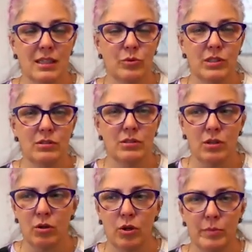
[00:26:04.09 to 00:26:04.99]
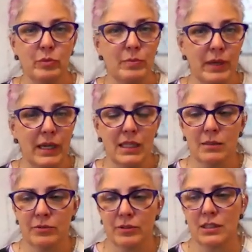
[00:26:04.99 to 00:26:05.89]
I want you to go home, and we pay
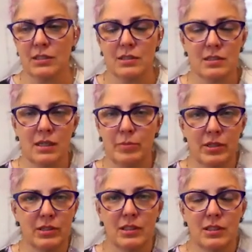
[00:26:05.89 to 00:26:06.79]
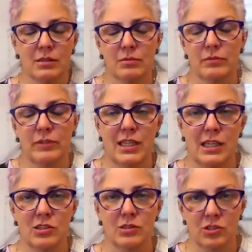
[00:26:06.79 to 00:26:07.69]
them for this. It's not part of their
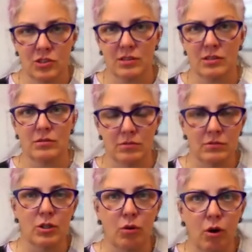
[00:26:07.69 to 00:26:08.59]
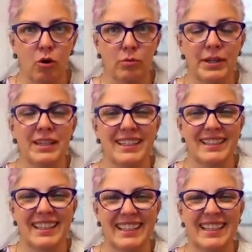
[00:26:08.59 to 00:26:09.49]
vacation. It's just go home. You
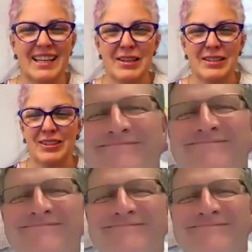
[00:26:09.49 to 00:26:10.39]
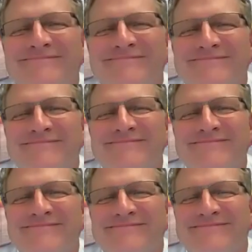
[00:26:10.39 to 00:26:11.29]
don't have to stay
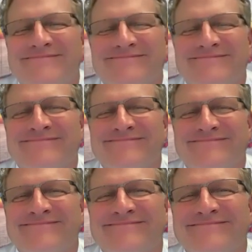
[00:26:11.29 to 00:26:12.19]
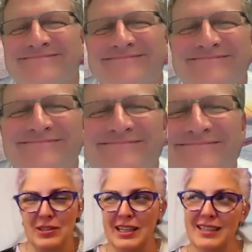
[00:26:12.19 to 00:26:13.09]
here, but you don't have to go home,
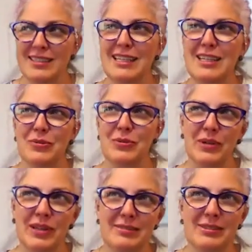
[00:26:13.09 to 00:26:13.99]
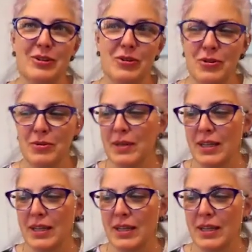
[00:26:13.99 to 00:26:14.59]
but you can't stay here. We want them to go home.